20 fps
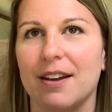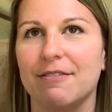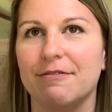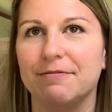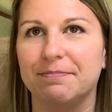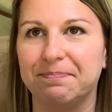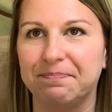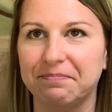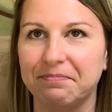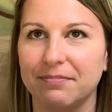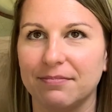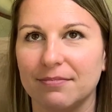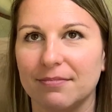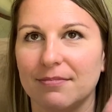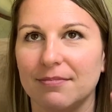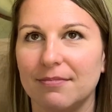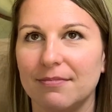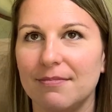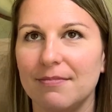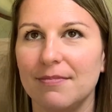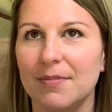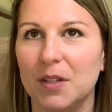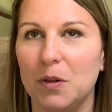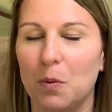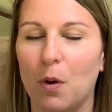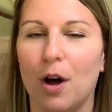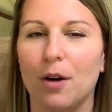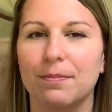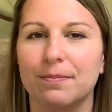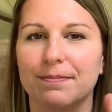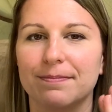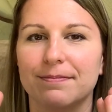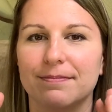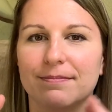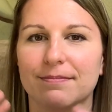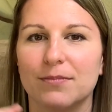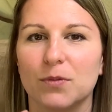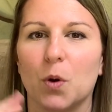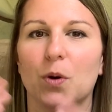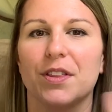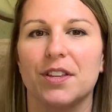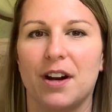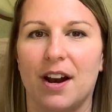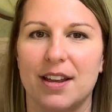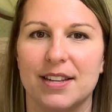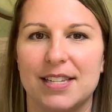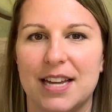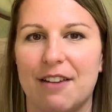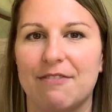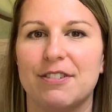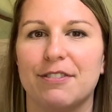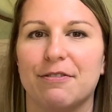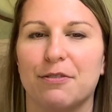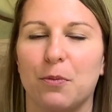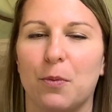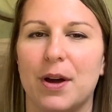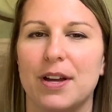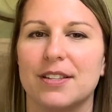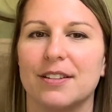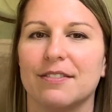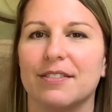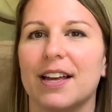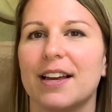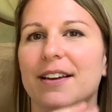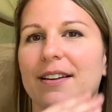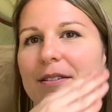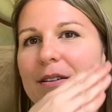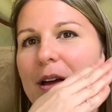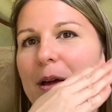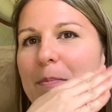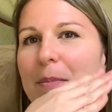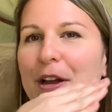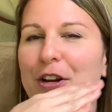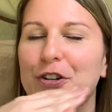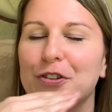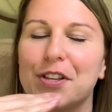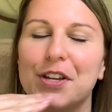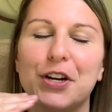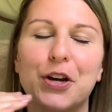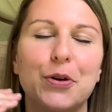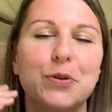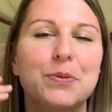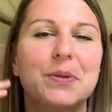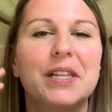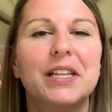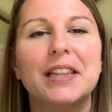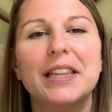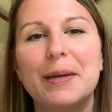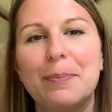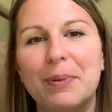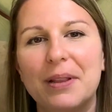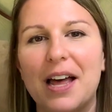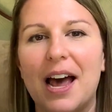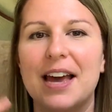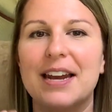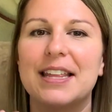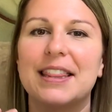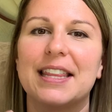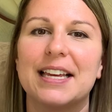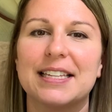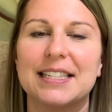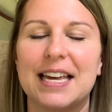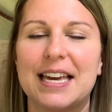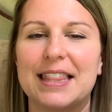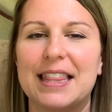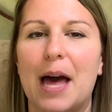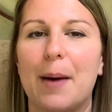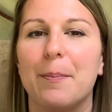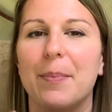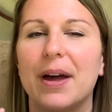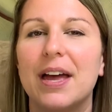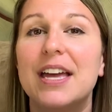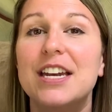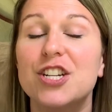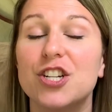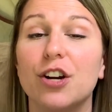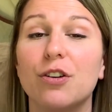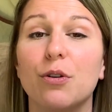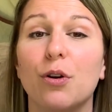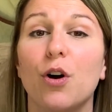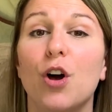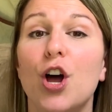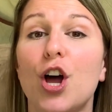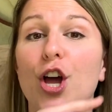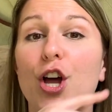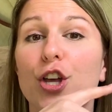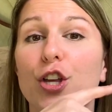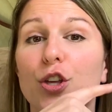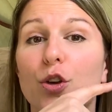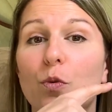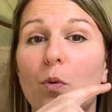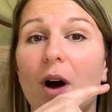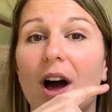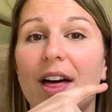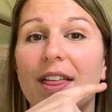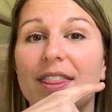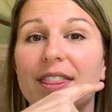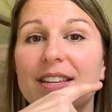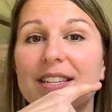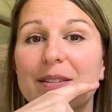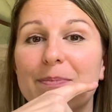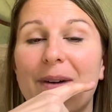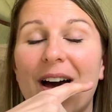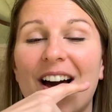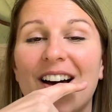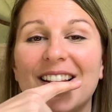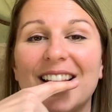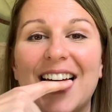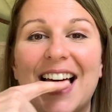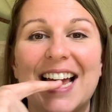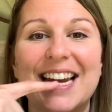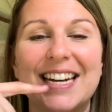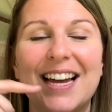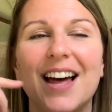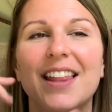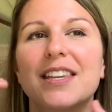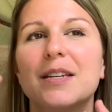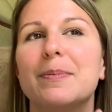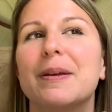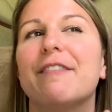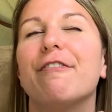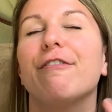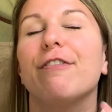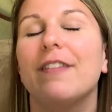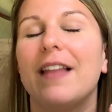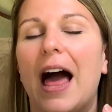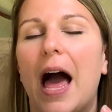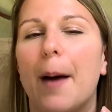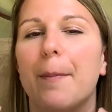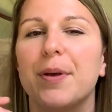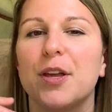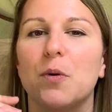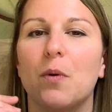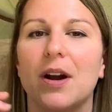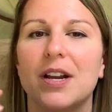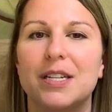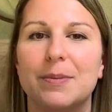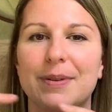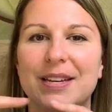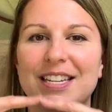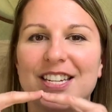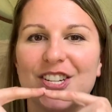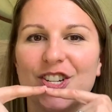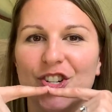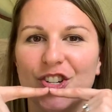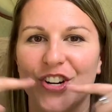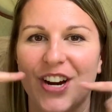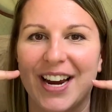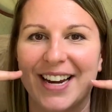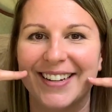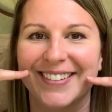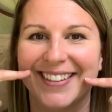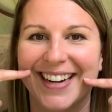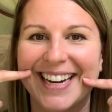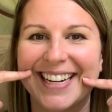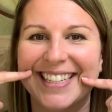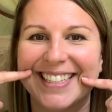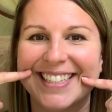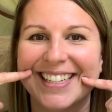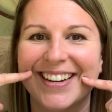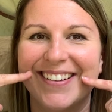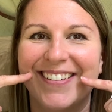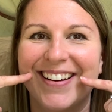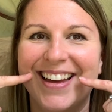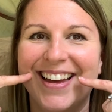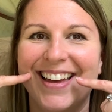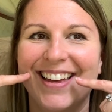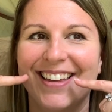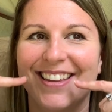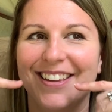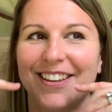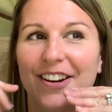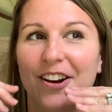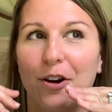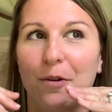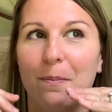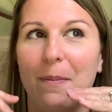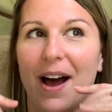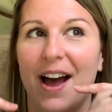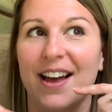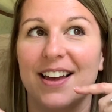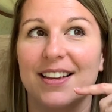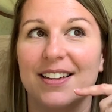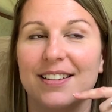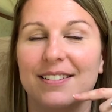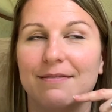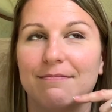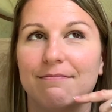of, well, orthodontists have different ways of like making sure that it goes with the lip line and things like that. But in general, you want the smile line not to be flat, but you want it to be straight, right? So, you know, my